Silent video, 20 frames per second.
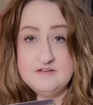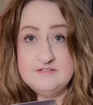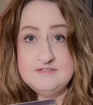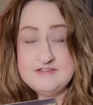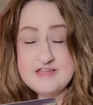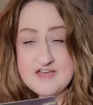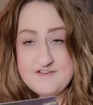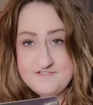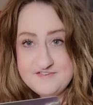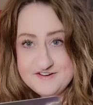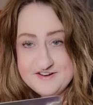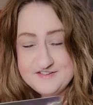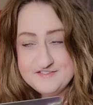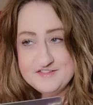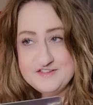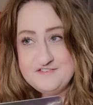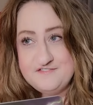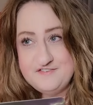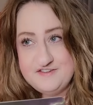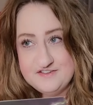
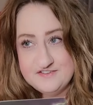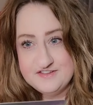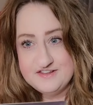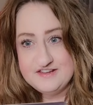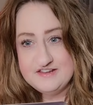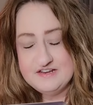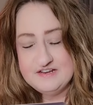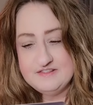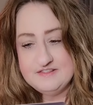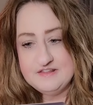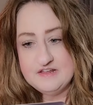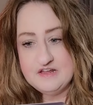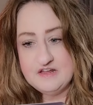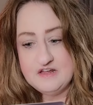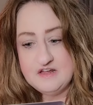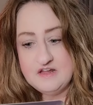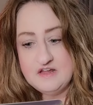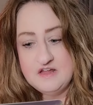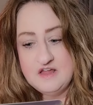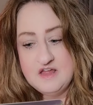definitely feeling
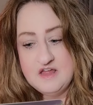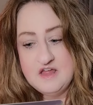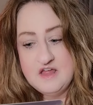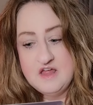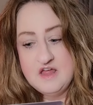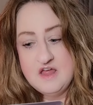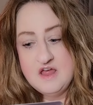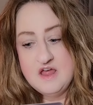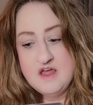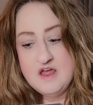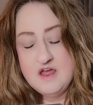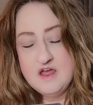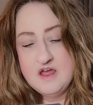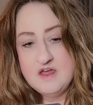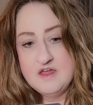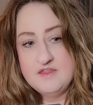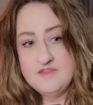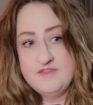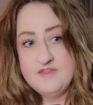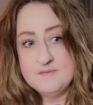the
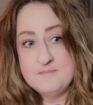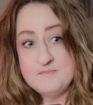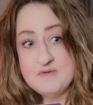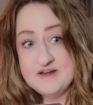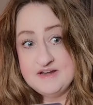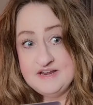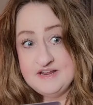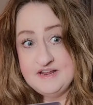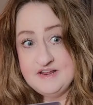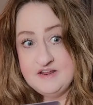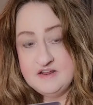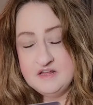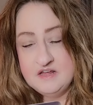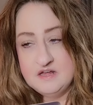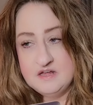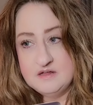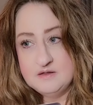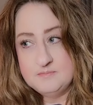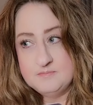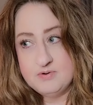money
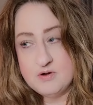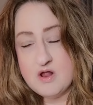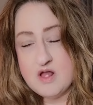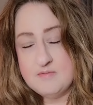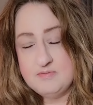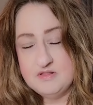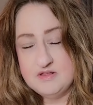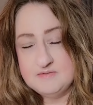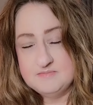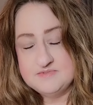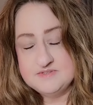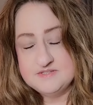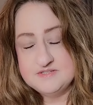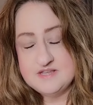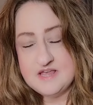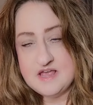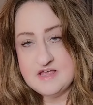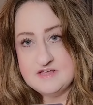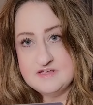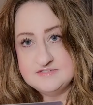
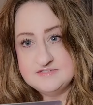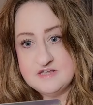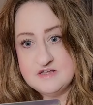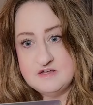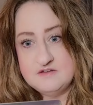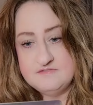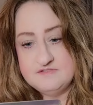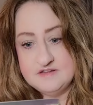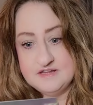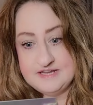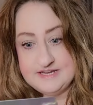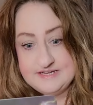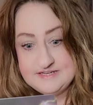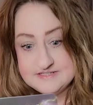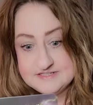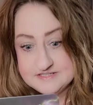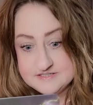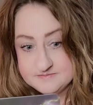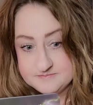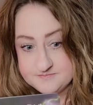problems as of
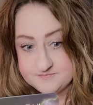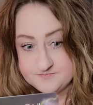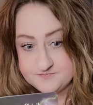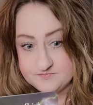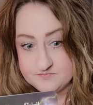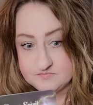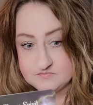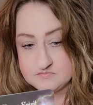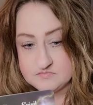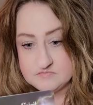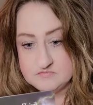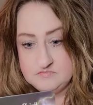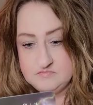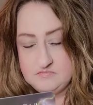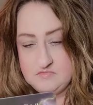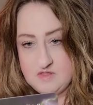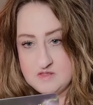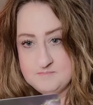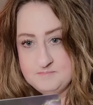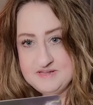late,
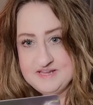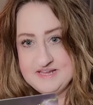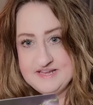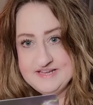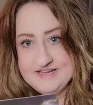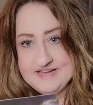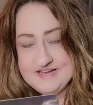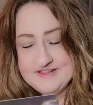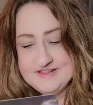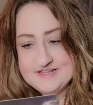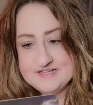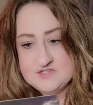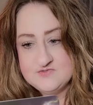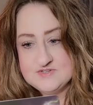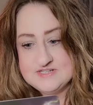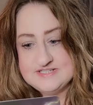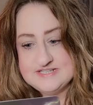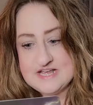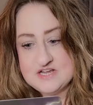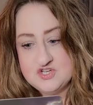being in this
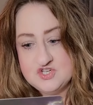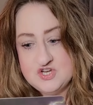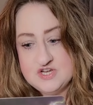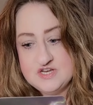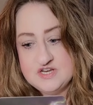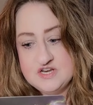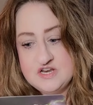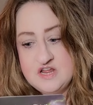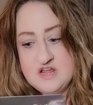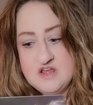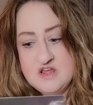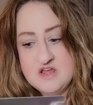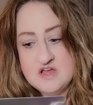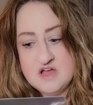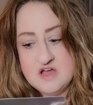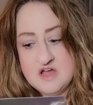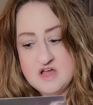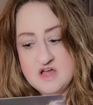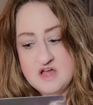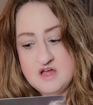recession.
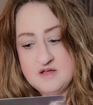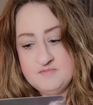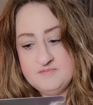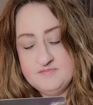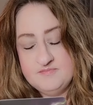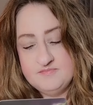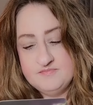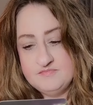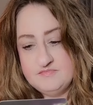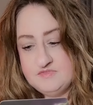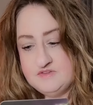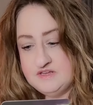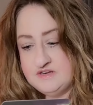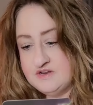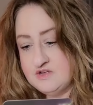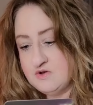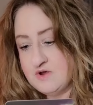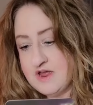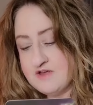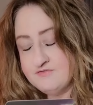You
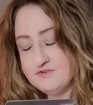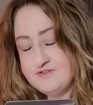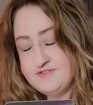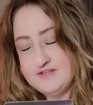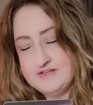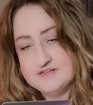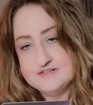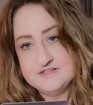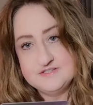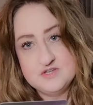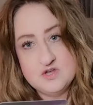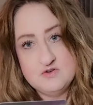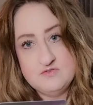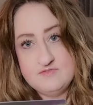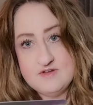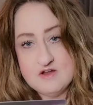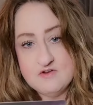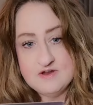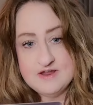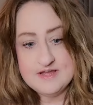know, everything is so
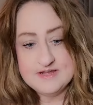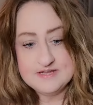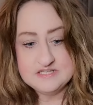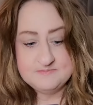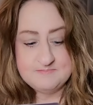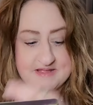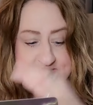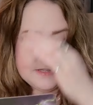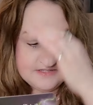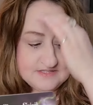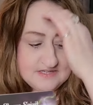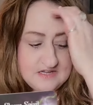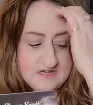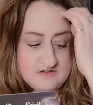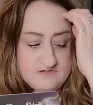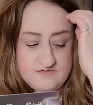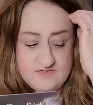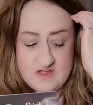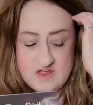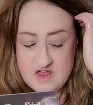very
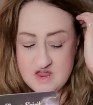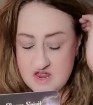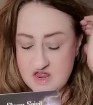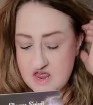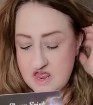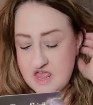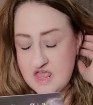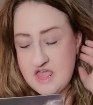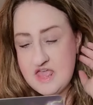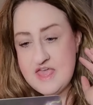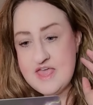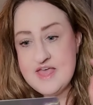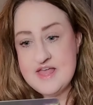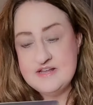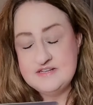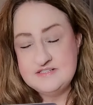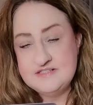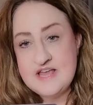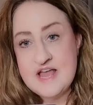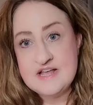expensive,
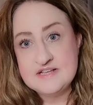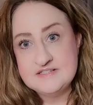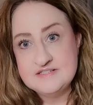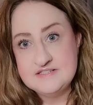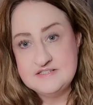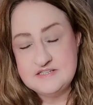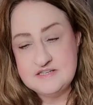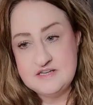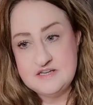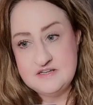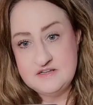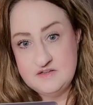and yes,